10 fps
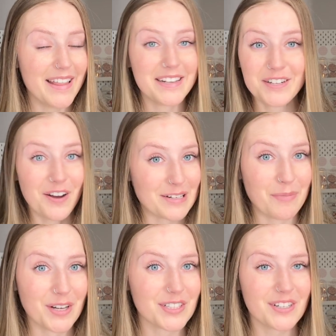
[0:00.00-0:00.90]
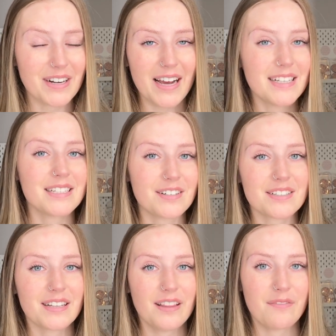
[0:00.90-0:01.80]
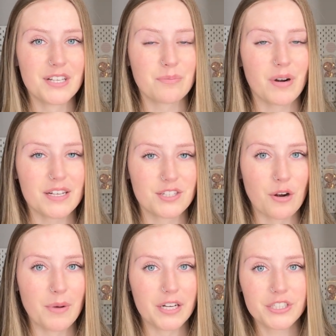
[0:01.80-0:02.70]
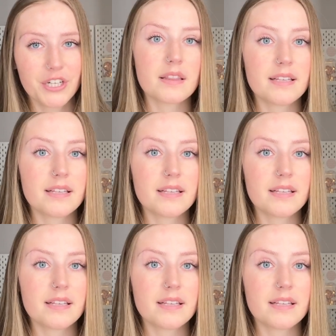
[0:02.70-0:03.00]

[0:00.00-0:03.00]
It is not sponsored. I seriously love this press so much.